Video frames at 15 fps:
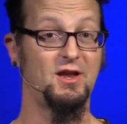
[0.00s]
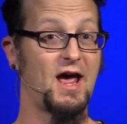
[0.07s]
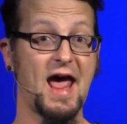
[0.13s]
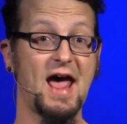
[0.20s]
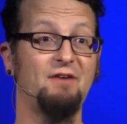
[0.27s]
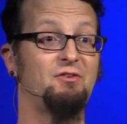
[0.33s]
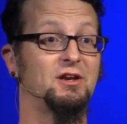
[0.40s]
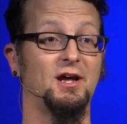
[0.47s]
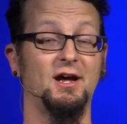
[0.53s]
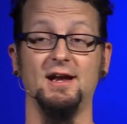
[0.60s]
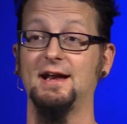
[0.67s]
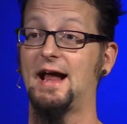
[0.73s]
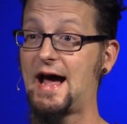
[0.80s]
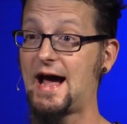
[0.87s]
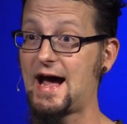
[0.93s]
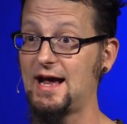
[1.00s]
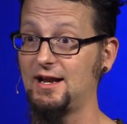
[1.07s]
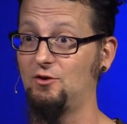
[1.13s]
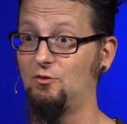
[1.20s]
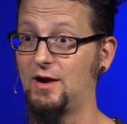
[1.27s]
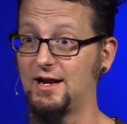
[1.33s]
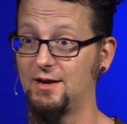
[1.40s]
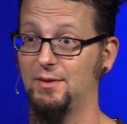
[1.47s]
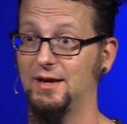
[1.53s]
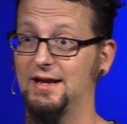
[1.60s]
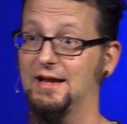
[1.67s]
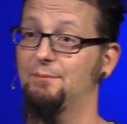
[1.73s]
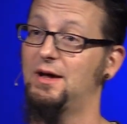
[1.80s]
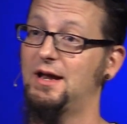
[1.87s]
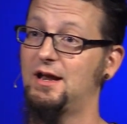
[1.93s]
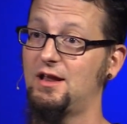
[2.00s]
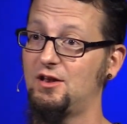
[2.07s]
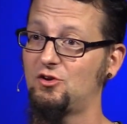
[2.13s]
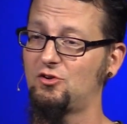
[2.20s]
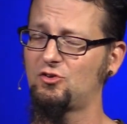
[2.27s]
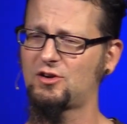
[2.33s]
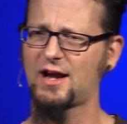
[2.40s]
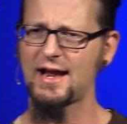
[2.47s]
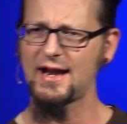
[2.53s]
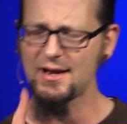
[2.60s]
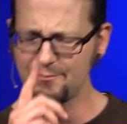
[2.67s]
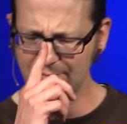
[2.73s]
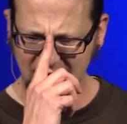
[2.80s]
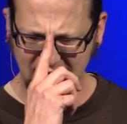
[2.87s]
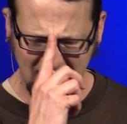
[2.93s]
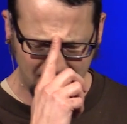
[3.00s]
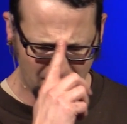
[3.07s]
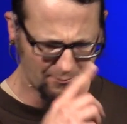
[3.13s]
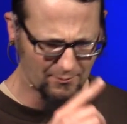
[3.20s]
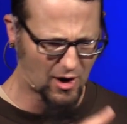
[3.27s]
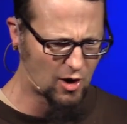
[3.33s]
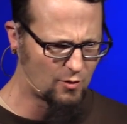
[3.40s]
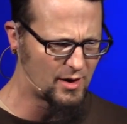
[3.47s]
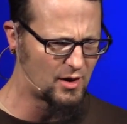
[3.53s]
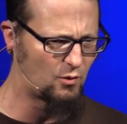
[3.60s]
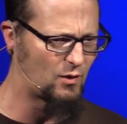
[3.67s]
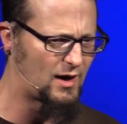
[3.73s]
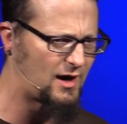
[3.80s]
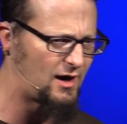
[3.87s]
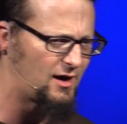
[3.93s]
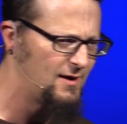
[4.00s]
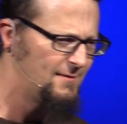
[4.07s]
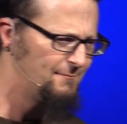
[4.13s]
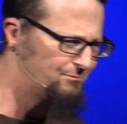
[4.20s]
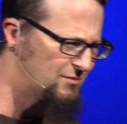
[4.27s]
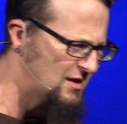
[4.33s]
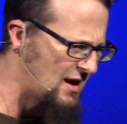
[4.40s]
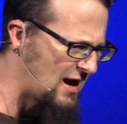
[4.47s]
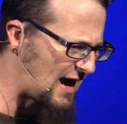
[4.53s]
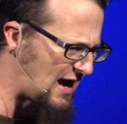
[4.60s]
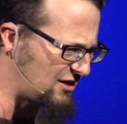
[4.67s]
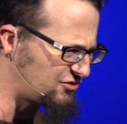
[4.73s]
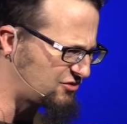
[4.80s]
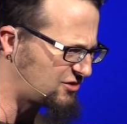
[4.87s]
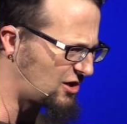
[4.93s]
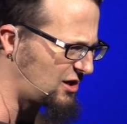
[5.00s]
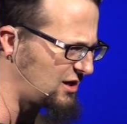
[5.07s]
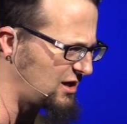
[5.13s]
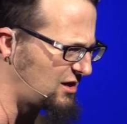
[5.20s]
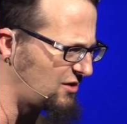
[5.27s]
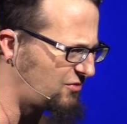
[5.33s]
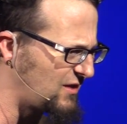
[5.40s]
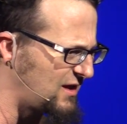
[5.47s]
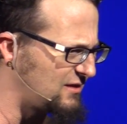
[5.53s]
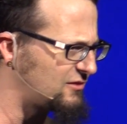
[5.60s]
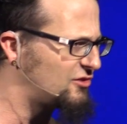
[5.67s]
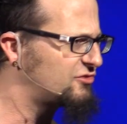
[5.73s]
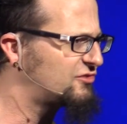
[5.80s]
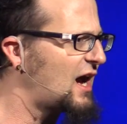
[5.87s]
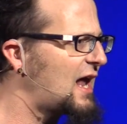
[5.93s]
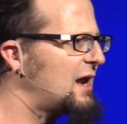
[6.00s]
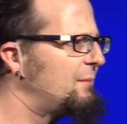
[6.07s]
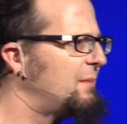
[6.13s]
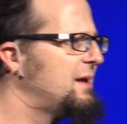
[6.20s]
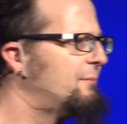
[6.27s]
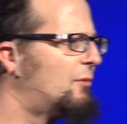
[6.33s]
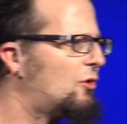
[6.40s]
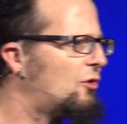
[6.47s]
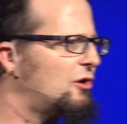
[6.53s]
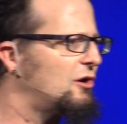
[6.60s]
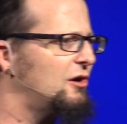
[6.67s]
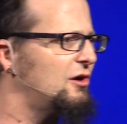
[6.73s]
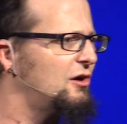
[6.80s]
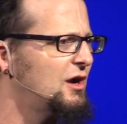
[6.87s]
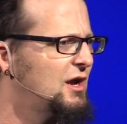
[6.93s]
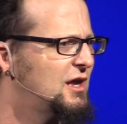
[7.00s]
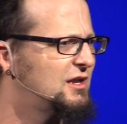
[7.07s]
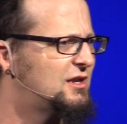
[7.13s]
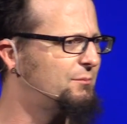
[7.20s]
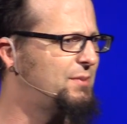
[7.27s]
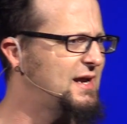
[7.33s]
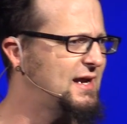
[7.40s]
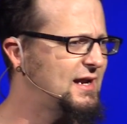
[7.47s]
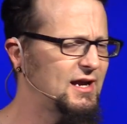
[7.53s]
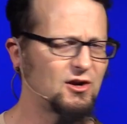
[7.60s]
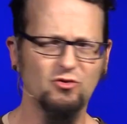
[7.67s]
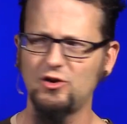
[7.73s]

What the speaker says: you haven't done it, I highly recommend it. But it kind of became a moment where I started to think there's got to be more to being a